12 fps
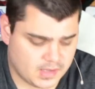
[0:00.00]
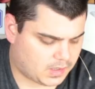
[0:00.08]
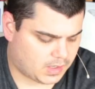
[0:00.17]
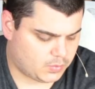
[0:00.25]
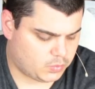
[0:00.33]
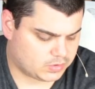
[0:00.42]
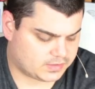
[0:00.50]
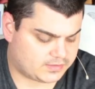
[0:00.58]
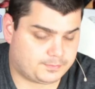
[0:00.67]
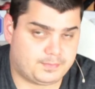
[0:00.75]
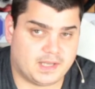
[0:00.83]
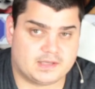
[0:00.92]
I would
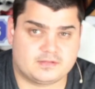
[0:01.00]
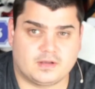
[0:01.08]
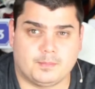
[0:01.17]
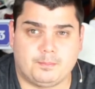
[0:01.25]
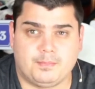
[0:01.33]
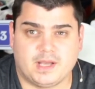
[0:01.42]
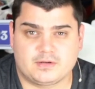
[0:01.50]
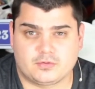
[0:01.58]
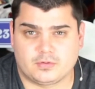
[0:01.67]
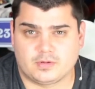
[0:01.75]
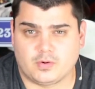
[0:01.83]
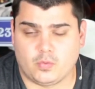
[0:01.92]
expect a
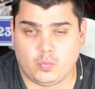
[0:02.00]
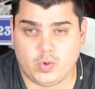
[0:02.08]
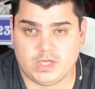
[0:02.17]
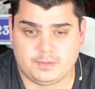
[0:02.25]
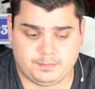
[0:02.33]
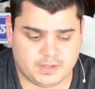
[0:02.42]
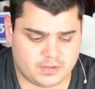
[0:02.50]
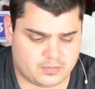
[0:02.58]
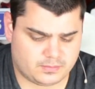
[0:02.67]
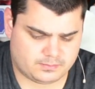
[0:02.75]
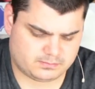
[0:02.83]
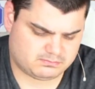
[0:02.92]
better wheat beer.